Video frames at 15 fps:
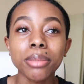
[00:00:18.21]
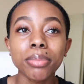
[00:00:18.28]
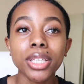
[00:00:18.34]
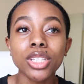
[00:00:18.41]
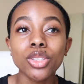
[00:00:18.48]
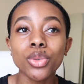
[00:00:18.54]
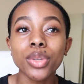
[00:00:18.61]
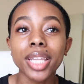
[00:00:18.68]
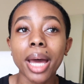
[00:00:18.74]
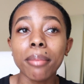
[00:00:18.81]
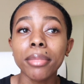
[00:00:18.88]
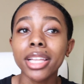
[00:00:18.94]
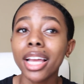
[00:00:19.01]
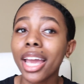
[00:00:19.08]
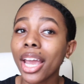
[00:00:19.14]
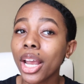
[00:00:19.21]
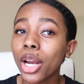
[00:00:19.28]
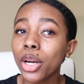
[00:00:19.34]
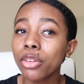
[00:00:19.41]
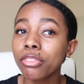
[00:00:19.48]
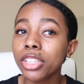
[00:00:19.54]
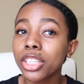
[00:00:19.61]
been doing that many
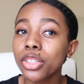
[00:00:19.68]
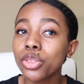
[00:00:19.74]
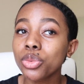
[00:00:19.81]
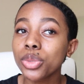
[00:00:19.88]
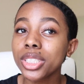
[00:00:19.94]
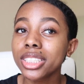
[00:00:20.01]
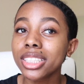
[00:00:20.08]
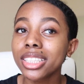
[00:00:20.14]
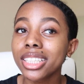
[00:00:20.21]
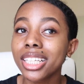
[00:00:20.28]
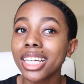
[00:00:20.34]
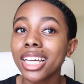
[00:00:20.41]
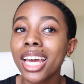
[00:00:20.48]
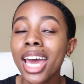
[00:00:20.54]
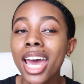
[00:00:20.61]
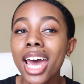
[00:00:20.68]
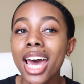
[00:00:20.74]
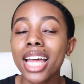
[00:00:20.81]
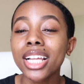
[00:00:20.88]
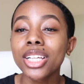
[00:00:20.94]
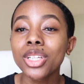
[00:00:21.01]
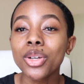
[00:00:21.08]
hair videos recently,
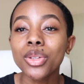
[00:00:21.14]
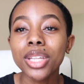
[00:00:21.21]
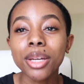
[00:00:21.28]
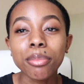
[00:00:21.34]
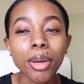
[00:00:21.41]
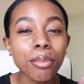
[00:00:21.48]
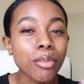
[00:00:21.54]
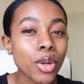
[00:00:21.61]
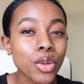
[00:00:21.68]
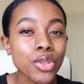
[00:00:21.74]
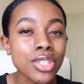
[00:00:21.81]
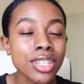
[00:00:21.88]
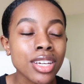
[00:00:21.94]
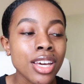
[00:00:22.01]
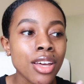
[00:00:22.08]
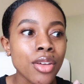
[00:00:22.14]
and I know like my most